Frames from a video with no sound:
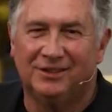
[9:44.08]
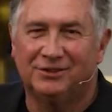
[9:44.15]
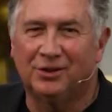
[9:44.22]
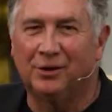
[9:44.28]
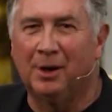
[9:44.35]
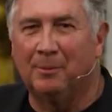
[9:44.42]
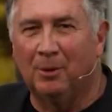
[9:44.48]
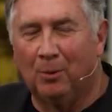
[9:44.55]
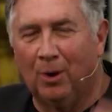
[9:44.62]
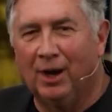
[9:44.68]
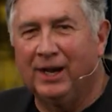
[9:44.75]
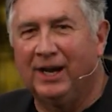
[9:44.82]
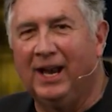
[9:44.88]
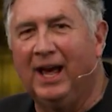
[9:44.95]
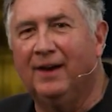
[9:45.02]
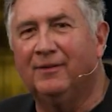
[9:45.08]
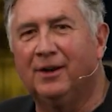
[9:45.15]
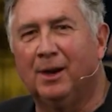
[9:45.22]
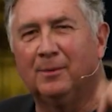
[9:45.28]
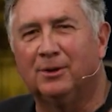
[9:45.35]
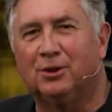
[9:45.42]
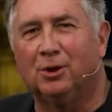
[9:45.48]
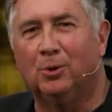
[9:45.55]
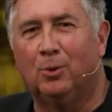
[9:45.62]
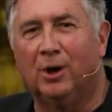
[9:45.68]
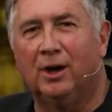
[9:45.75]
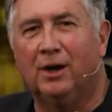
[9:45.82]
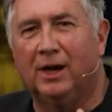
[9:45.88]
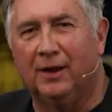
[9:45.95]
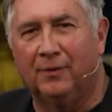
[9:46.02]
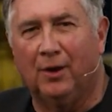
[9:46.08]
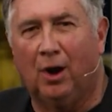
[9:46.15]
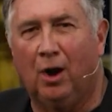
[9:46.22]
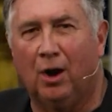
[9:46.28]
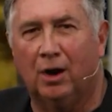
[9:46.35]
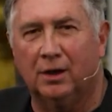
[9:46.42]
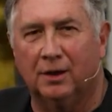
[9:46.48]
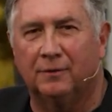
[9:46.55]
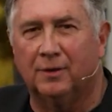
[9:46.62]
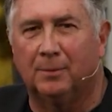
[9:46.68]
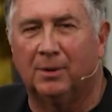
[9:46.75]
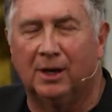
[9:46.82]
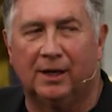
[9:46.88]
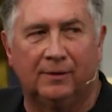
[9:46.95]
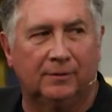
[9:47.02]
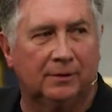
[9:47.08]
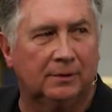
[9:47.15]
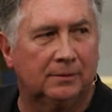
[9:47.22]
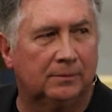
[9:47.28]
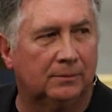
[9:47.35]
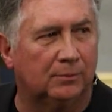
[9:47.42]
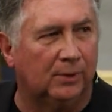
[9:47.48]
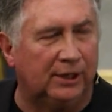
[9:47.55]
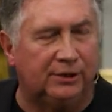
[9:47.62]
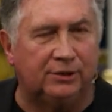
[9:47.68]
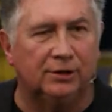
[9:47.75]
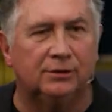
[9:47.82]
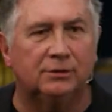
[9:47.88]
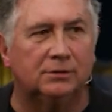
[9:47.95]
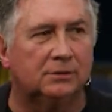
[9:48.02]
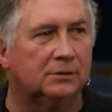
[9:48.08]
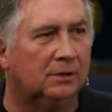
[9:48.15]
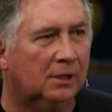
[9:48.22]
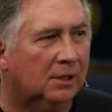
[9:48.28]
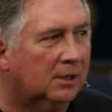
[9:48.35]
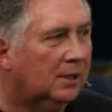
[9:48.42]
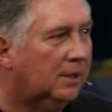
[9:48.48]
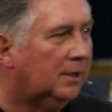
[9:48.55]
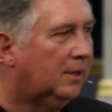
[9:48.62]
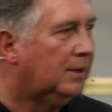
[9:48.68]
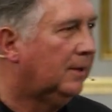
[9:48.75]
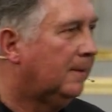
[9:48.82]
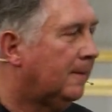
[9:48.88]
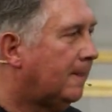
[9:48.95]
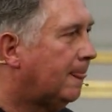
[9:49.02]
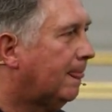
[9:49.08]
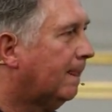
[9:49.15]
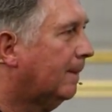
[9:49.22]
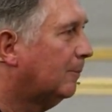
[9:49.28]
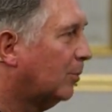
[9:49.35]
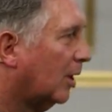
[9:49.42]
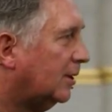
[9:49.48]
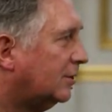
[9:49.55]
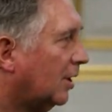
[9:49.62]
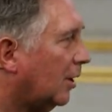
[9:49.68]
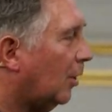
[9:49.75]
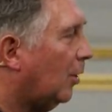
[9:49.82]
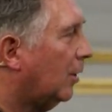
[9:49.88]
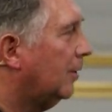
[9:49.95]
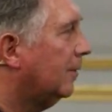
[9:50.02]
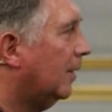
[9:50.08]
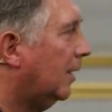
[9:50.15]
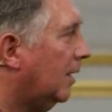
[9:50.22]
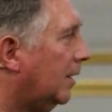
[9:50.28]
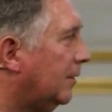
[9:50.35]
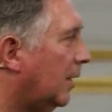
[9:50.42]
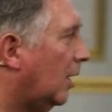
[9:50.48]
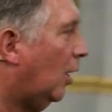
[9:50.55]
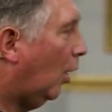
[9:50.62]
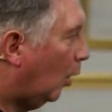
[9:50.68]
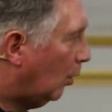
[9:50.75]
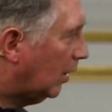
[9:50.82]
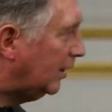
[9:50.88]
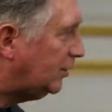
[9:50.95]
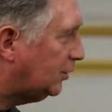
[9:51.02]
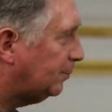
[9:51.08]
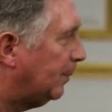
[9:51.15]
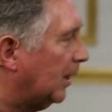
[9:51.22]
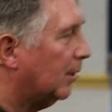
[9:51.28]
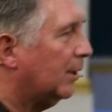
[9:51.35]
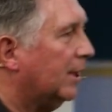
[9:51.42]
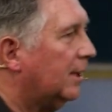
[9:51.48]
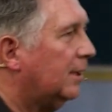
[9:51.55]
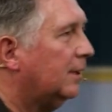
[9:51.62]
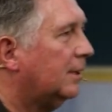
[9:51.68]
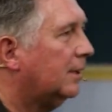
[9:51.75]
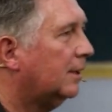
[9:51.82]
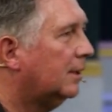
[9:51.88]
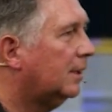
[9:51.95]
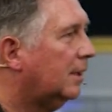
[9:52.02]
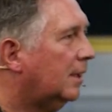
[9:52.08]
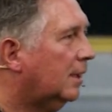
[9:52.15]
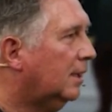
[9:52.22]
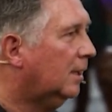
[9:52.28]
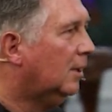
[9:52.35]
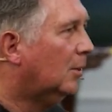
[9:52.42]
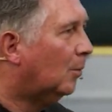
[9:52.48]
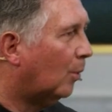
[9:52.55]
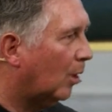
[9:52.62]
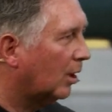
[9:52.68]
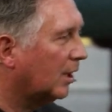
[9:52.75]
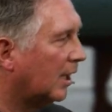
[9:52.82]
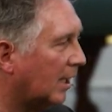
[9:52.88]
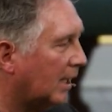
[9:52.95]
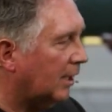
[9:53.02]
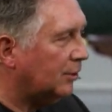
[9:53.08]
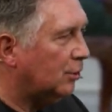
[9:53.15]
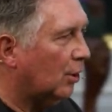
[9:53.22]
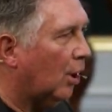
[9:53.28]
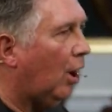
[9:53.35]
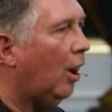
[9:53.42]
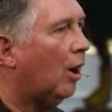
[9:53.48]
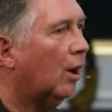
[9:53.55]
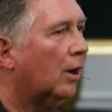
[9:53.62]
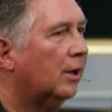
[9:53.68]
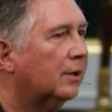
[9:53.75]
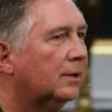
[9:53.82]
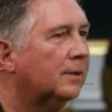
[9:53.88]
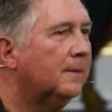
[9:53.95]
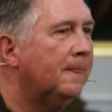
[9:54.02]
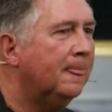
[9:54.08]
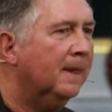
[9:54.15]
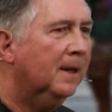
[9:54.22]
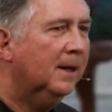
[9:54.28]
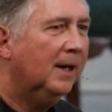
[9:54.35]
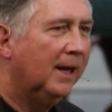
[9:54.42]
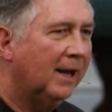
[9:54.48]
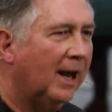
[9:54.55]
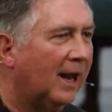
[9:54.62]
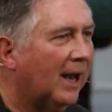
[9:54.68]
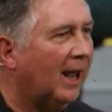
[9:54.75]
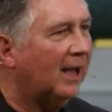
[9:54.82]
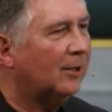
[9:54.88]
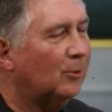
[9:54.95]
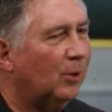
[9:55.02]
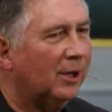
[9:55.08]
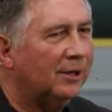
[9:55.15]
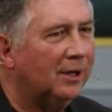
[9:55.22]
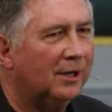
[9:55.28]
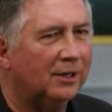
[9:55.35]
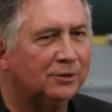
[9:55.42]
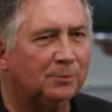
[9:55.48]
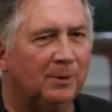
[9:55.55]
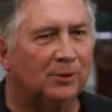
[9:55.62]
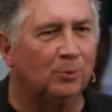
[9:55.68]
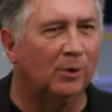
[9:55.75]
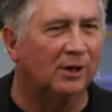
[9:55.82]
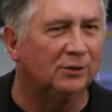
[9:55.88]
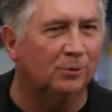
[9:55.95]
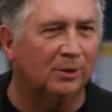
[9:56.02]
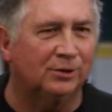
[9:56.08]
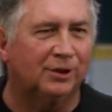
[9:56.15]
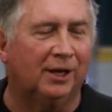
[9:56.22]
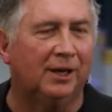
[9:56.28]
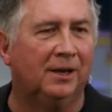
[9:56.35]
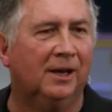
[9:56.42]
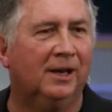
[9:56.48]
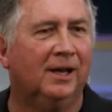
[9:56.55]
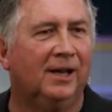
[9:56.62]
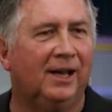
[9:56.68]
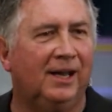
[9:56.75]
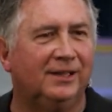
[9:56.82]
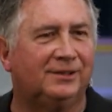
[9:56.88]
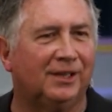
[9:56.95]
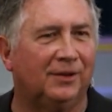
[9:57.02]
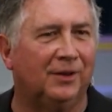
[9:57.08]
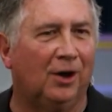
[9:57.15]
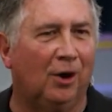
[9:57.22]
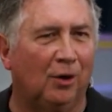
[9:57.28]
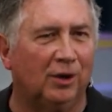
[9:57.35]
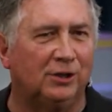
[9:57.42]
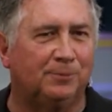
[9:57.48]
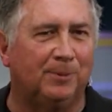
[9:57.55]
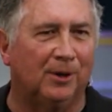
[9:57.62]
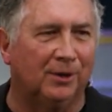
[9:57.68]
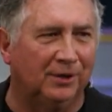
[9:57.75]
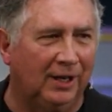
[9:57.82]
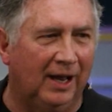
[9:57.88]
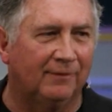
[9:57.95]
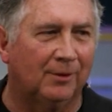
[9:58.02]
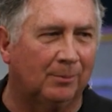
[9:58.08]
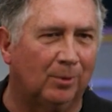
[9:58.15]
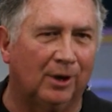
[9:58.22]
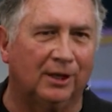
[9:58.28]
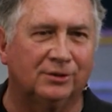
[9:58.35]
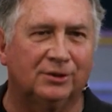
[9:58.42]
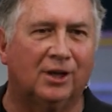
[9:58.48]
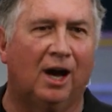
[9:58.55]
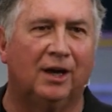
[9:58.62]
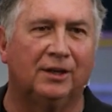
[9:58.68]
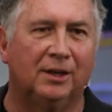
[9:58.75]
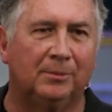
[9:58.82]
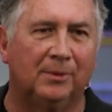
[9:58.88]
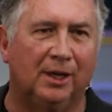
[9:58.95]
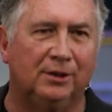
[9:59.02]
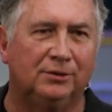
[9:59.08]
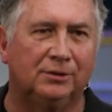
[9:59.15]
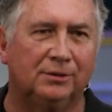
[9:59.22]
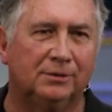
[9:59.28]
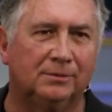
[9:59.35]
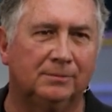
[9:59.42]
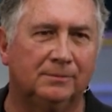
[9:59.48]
So, number one, in heaven. Number two, where? In the heart of the believer reaches. Praise the Lord. The, the Holy Spirit working in your heart. And I like what uh, Smith Wigglesworth said. He said, The Holy Spirit never brings condemnation,